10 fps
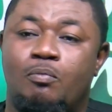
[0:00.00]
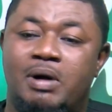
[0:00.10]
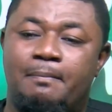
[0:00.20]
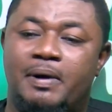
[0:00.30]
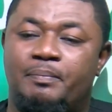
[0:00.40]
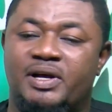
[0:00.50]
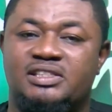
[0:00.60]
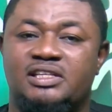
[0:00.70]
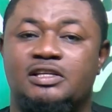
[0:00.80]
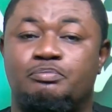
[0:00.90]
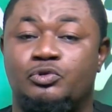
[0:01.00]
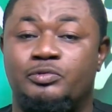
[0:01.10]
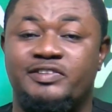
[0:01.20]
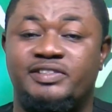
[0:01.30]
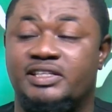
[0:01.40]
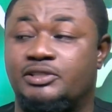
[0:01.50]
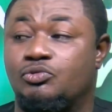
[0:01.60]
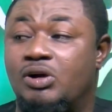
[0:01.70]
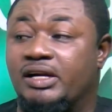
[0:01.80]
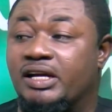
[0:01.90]
oba papa se de Proverbs
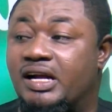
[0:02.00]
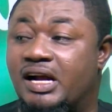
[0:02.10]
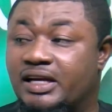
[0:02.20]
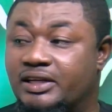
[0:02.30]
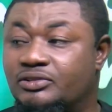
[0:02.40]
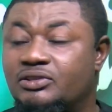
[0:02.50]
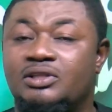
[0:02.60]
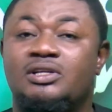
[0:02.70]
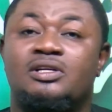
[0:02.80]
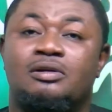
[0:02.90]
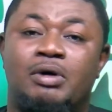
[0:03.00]
31 ne kan ye no